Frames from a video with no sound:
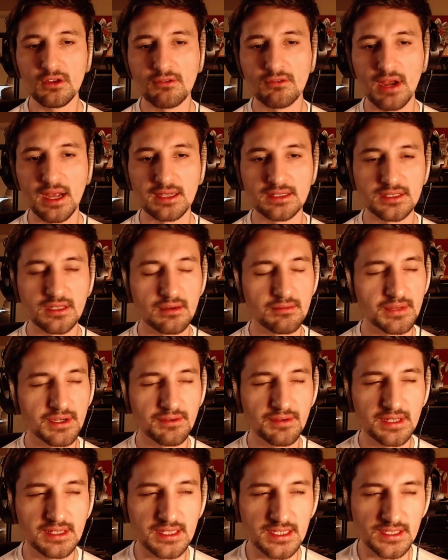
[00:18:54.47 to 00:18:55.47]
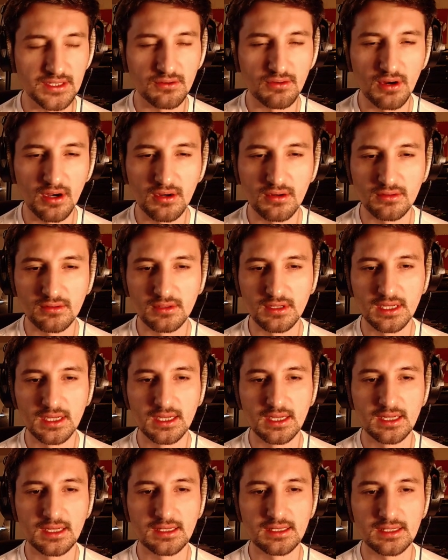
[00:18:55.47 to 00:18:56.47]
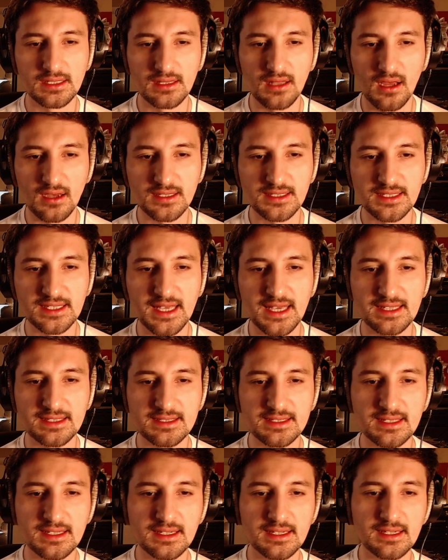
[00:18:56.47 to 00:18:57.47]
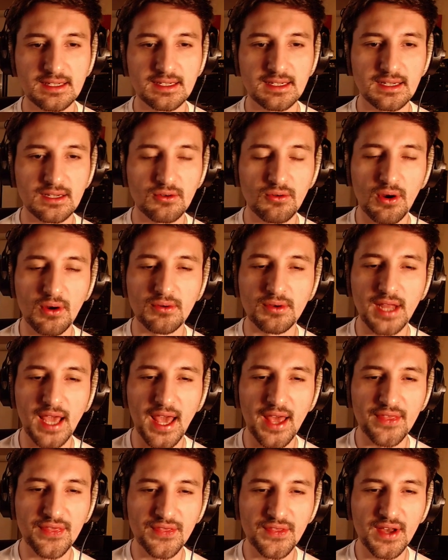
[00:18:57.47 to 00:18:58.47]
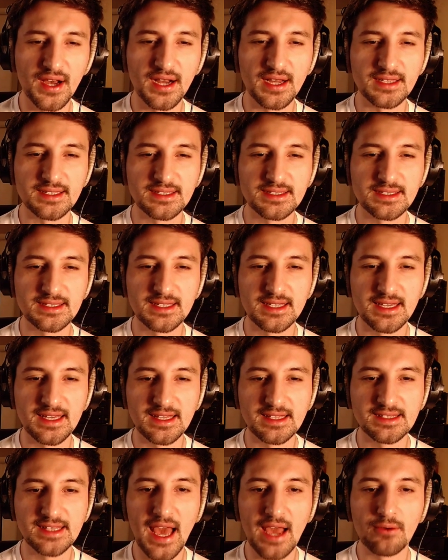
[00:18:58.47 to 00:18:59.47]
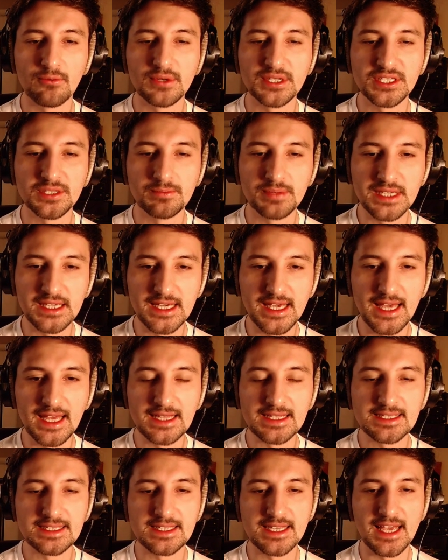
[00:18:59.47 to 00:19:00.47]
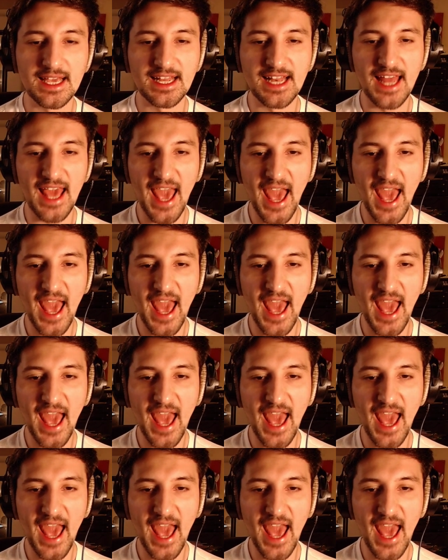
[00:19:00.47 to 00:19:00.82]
Right? So I'm going to read this quote. Locke says, quote, "And thus, that which begins and